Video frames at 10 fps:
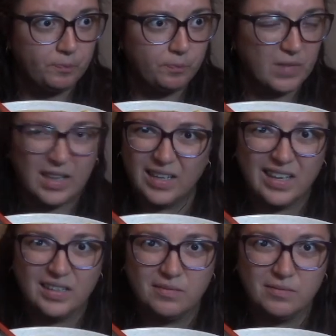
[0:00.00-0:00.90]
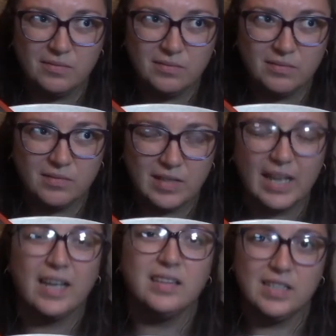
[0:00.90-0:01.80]
think I
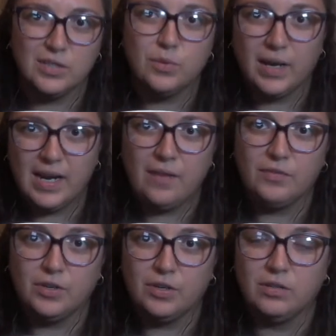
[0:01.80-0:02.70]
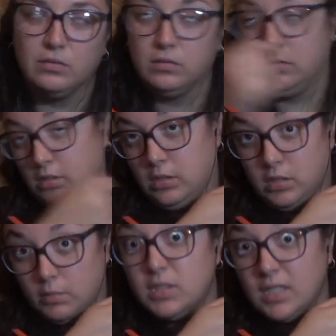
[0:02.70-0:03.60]
got these right after the
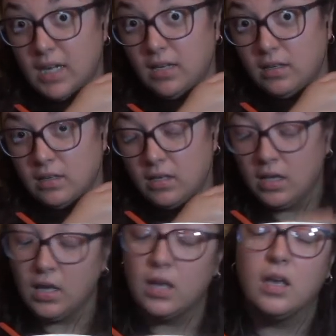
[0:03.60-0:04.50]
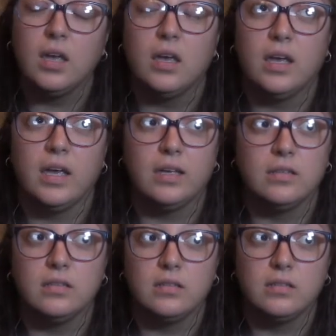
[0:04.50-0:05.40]
mistake.
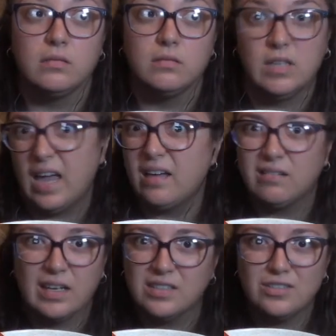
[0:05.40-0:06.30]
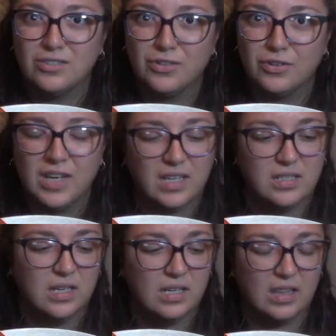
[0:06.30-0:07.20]
And yeah, I just turned
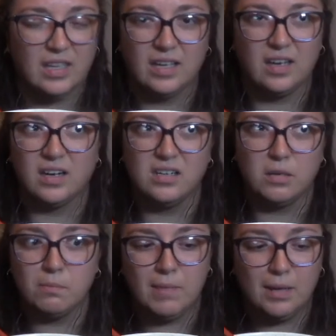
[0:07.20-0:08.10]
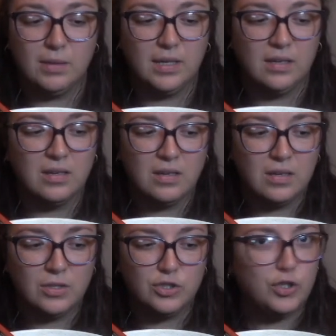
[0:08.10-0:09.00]
18. I think I got it done maybe
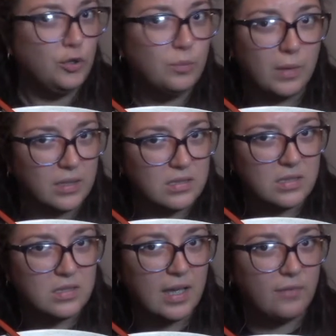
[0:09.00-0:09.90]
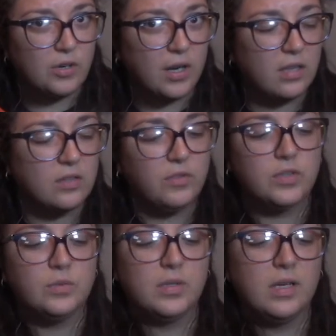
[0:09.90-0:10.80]
2 months after I got the
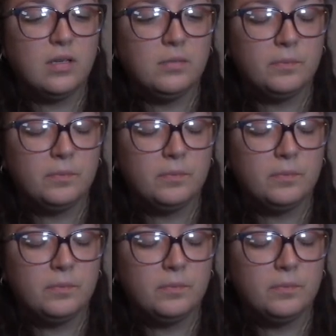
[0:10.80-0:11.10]
first one done.